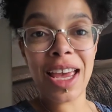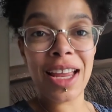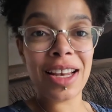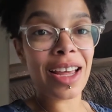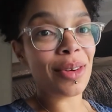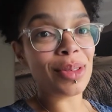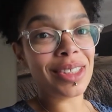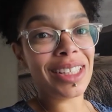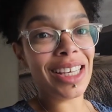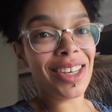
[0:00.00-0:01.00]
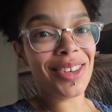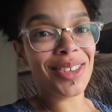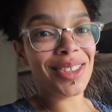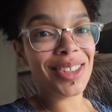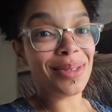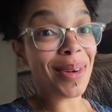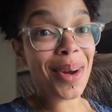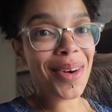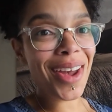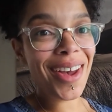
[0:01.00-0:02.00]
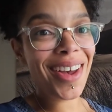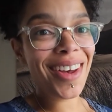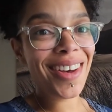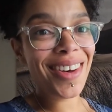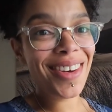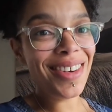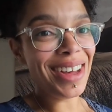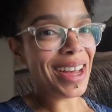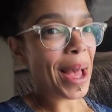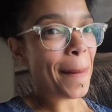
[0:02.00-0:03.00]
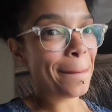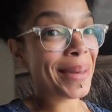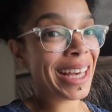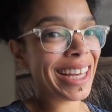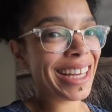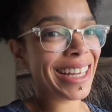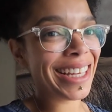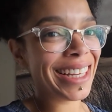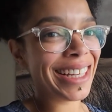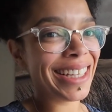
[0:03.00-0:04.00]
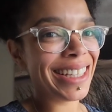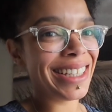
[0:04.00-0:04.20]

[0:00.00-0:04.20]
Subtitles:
and I will see you tomorrow. Bye.